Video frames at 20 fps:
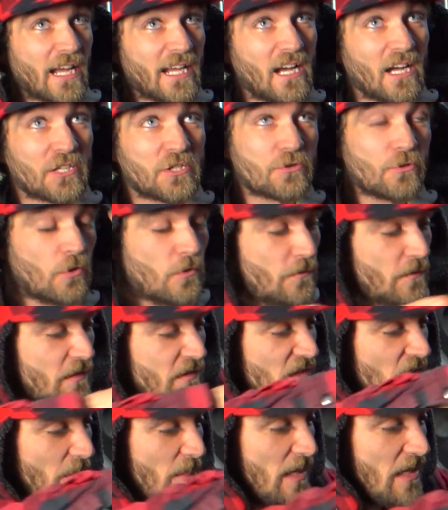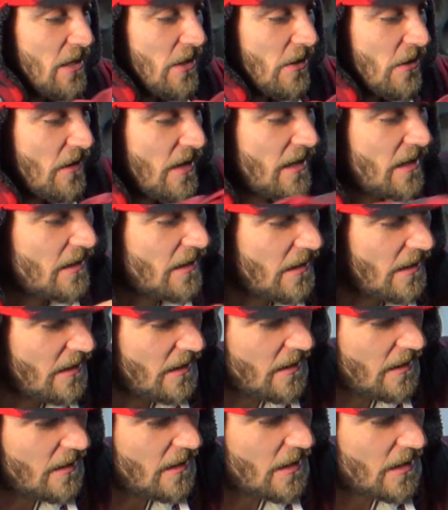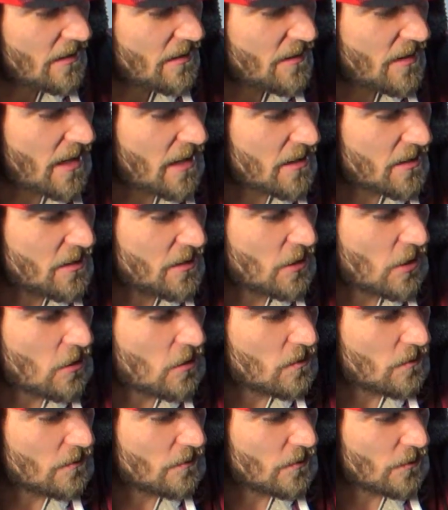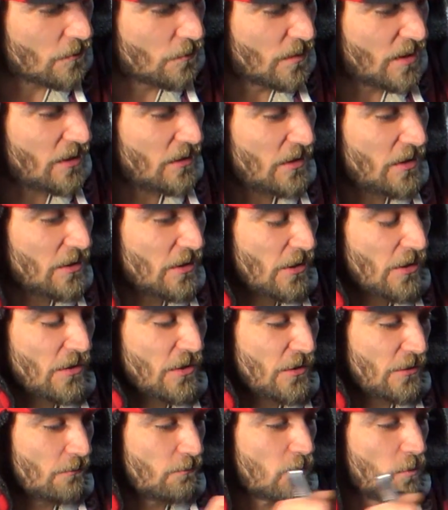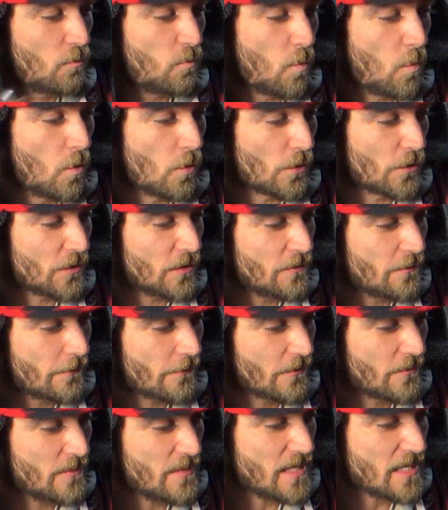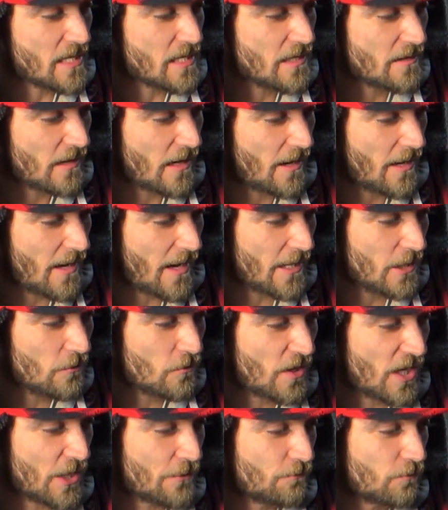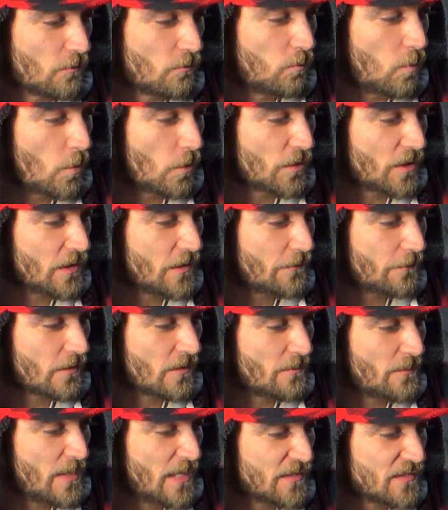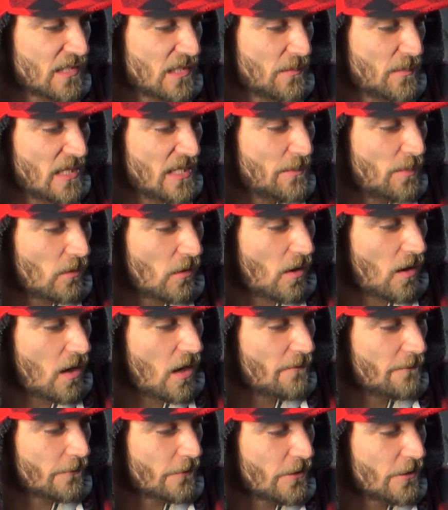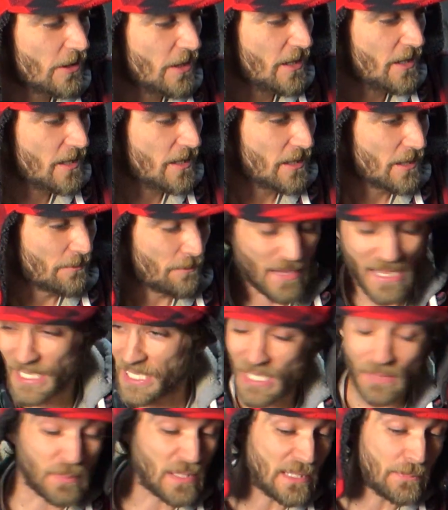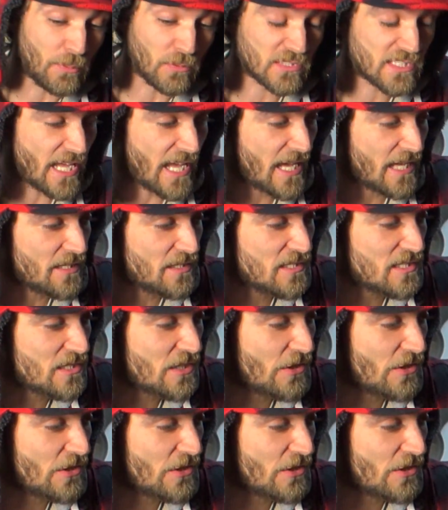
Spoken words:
I got trophies up here that really are the reward for me. I don't get rewarded from pissing people off or making people's heads